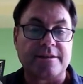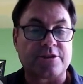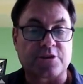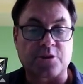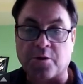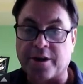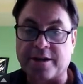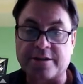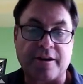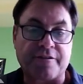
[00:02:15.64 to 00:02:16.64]

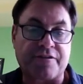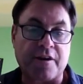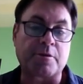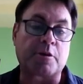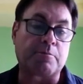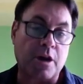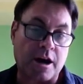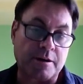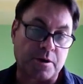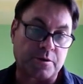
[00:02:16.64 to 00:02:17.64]
stories from your
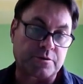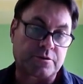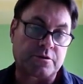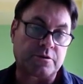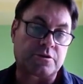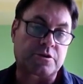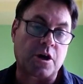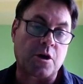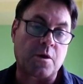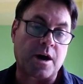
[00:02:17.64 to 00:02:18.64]
blog posts.
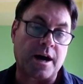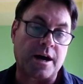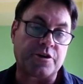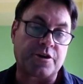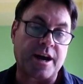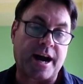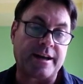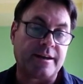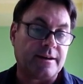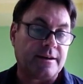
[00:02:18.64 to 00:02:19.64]
So uh, you're
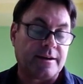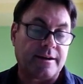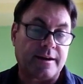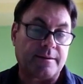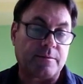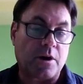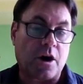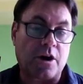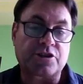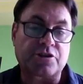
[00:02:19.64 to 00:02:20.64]
not uh,
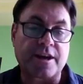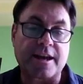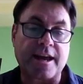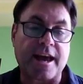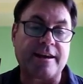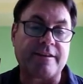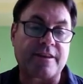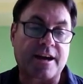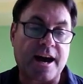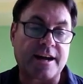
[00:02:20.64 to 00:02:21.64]
altering any of
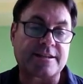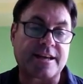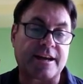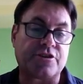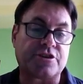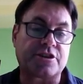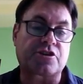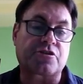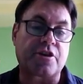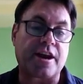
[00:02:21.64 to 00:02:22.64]
the content, you're
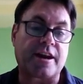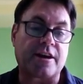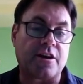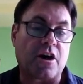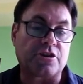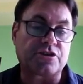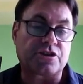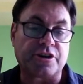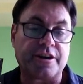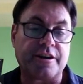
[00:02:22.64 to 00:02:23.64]
just creating an
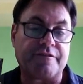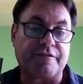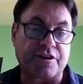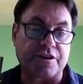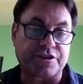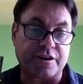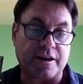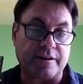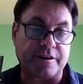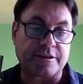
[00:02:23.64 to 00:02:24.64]
alternative
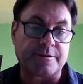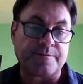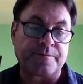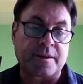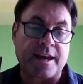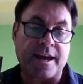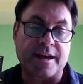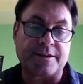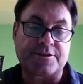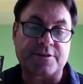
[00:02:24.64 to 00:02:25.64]
version of it.
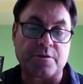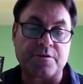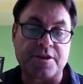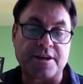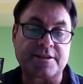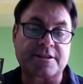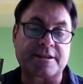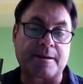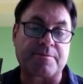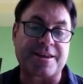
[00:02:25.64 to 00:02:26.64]
And so this is
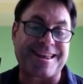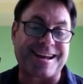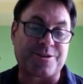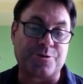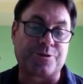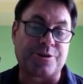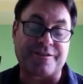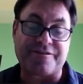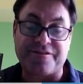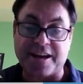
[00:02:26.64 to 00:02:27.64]
something that Google
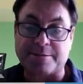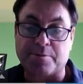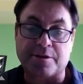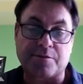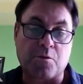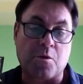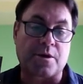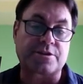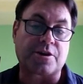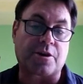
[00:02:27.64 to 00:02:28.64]
and Facebook, of
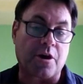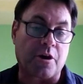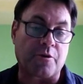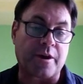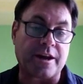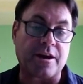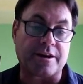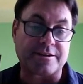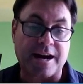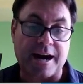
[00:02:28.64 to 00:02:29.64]
course, are already
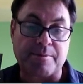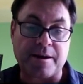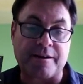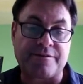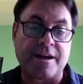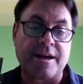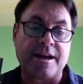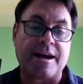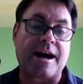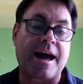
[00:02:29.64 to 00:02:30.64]
on top of.
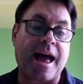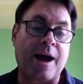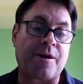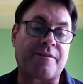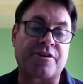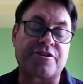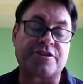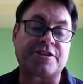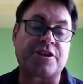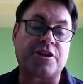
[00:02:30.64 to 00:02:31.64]
Uh, however,
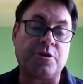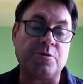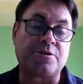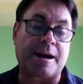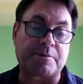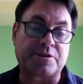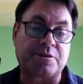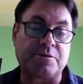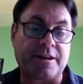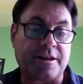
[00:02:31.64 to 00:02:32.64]
there's a huge
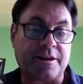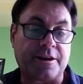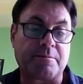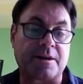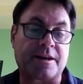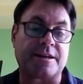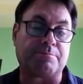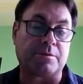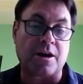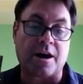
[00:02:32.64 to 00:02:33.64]
opportunity here because
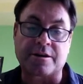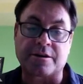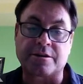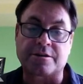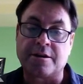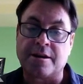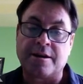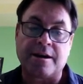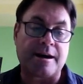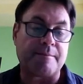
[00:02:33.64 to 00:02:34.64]
bloggers,
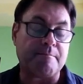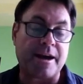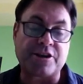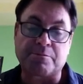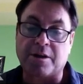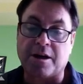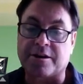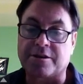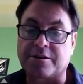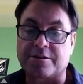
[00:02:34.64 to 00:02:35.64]
uh, major
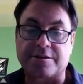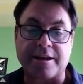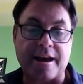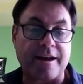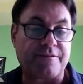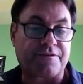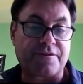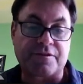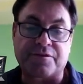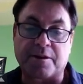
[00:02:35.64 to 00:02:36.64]
bloggers, uh,
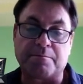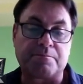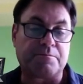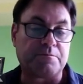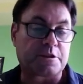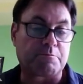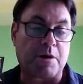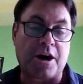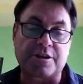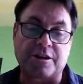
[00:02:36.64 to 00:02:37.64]
from
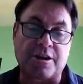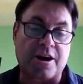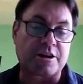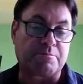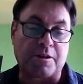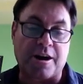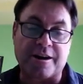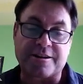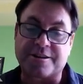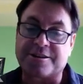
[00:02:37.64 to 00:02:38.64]
small to large
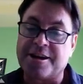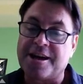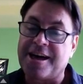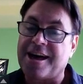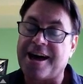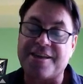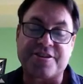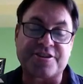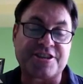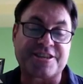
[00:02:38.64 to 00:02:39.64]
bloggers, uh,
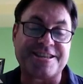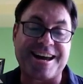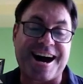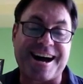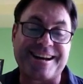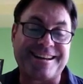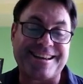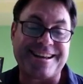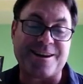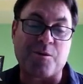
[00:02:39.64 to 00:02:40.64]
there's just not
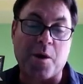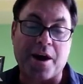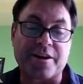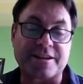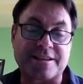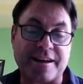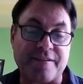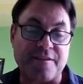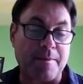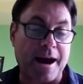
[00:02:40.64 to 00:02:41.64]
an awareness
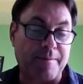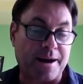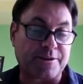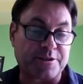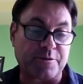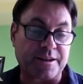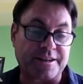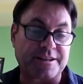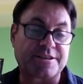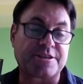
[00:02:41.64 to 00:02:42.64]
of, about doing
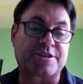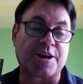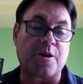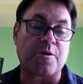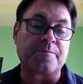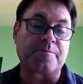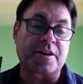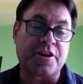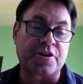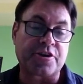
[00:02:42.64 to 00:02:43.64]
this. So
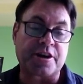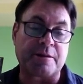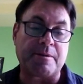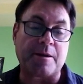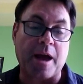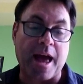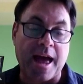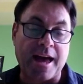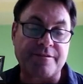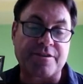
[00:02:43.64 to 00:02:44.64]
here you're going to be
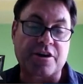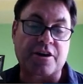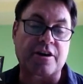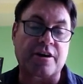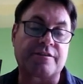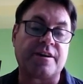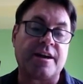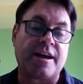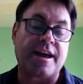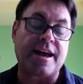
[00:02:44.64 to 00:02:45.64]
ahead of the curve
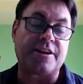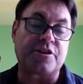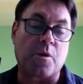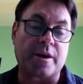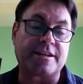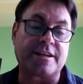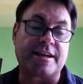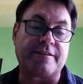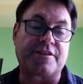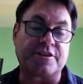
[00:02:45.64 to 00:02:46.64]
and you're going to
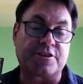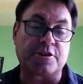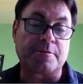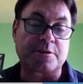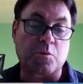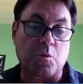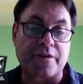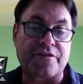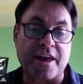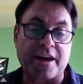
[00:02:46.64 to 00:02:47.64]
give consumers
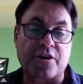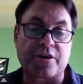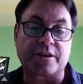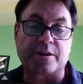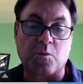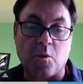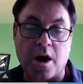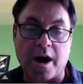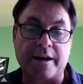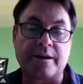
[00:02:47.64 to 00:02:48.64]
what they currently
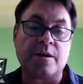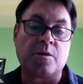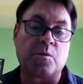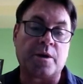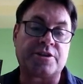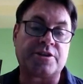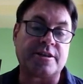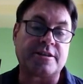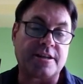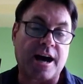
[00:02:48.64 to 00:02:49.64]
want, which
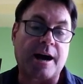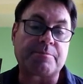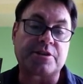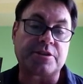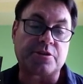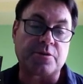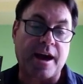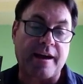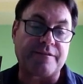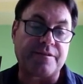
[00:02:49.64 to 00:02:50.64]
is the option to
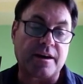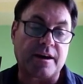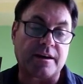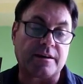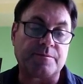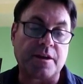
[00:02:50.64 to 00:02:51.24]
have uh,